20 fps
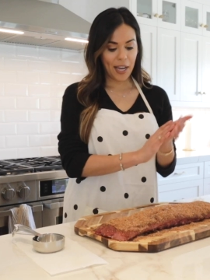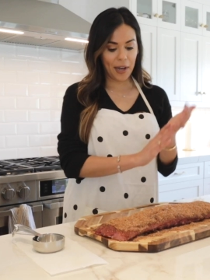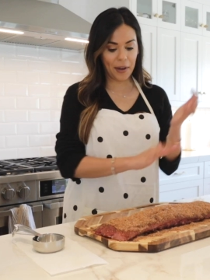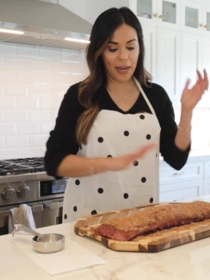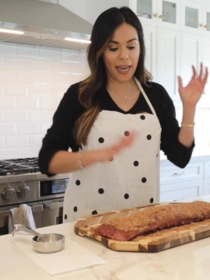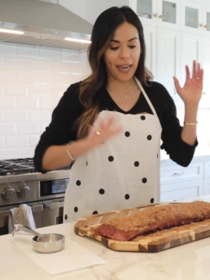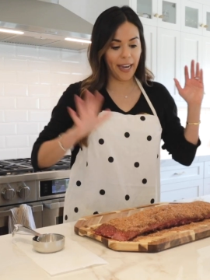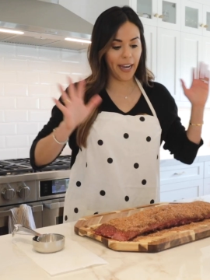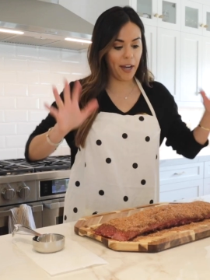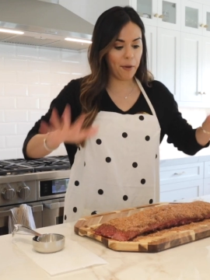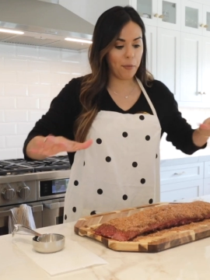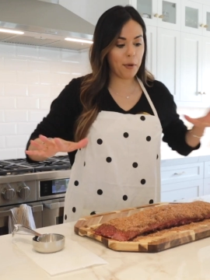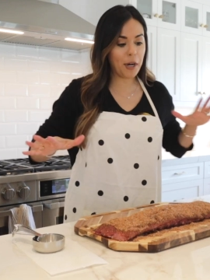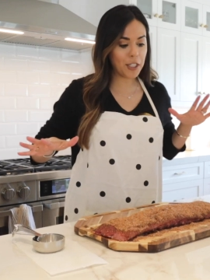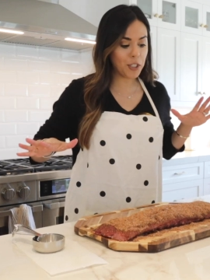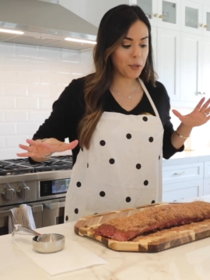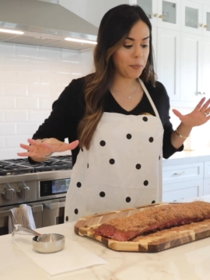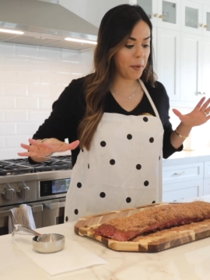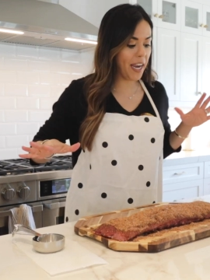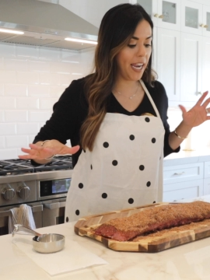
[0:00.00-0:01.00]
Okay, I
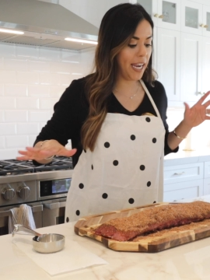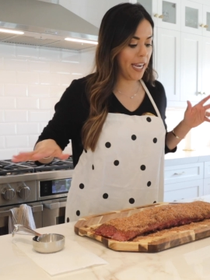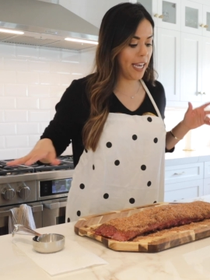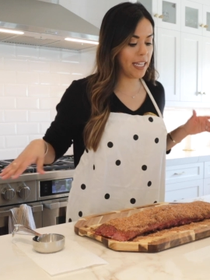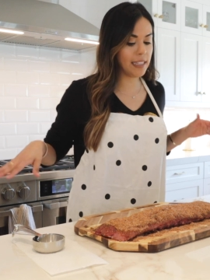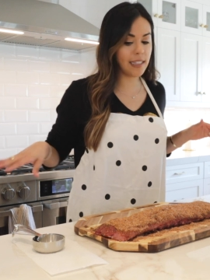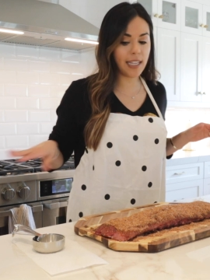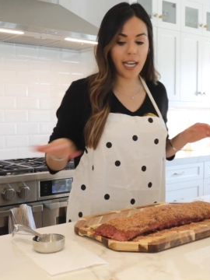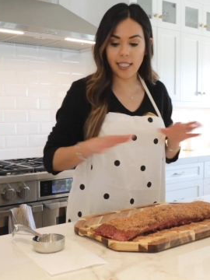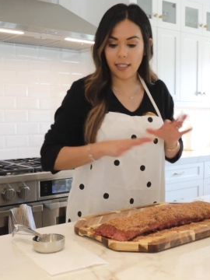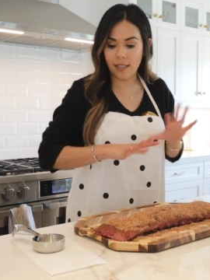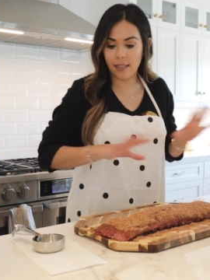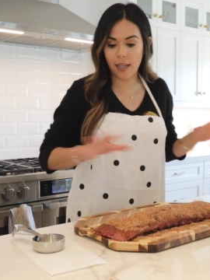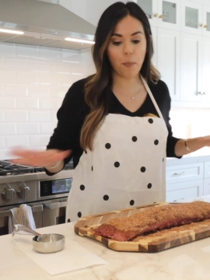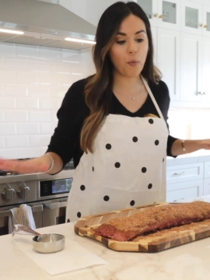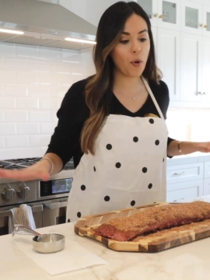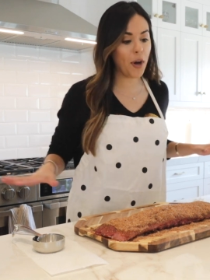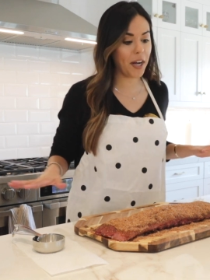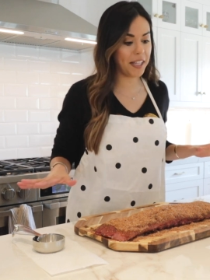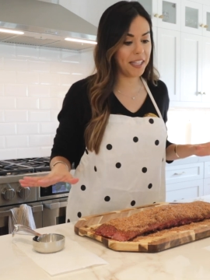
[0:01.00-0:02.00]
washed my hands. I
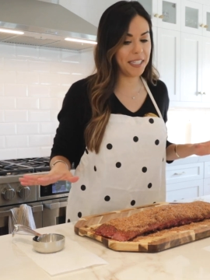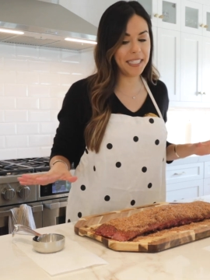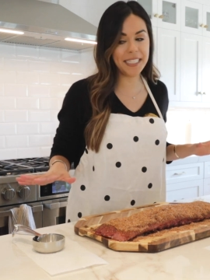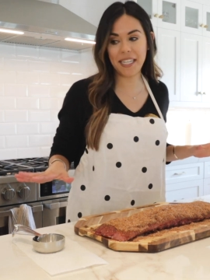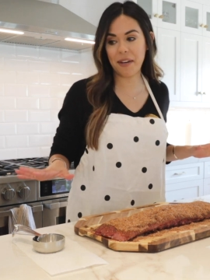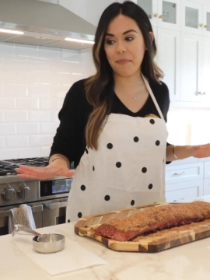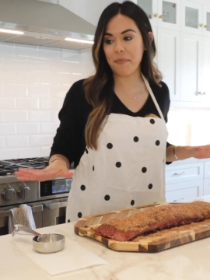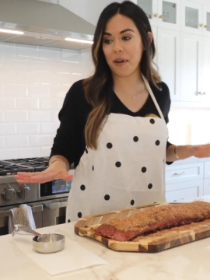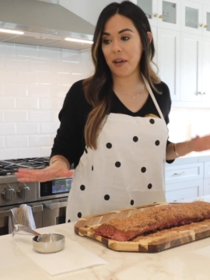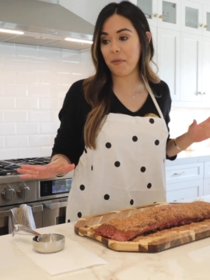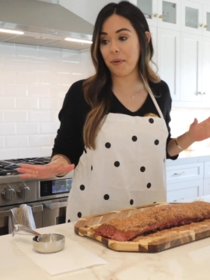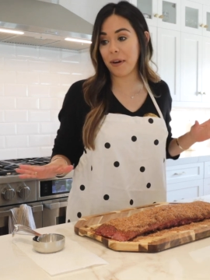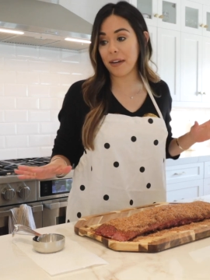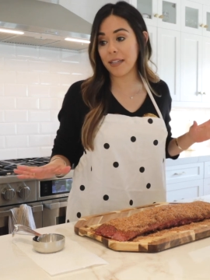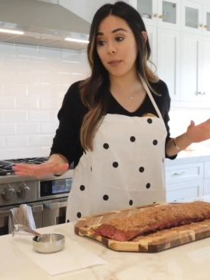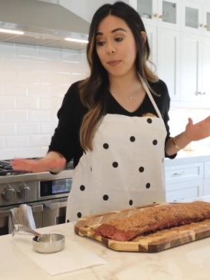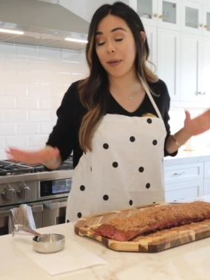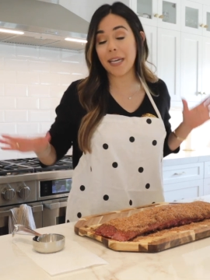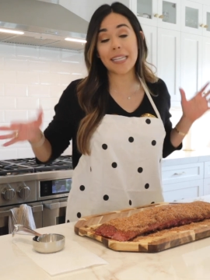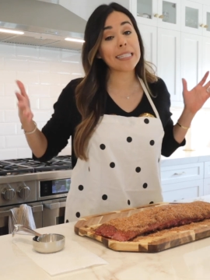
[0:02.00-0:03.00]
somewhat cleaned up my
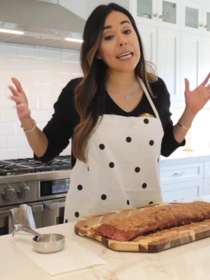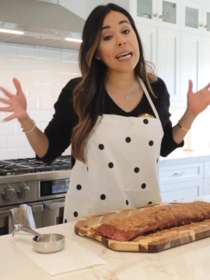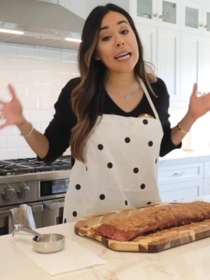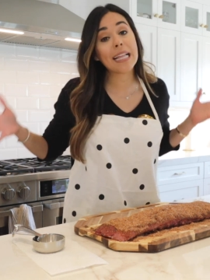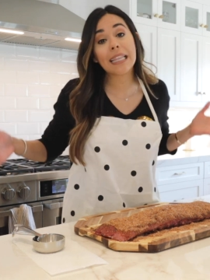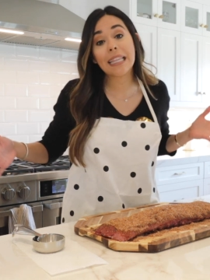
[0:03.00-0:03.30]
workspace.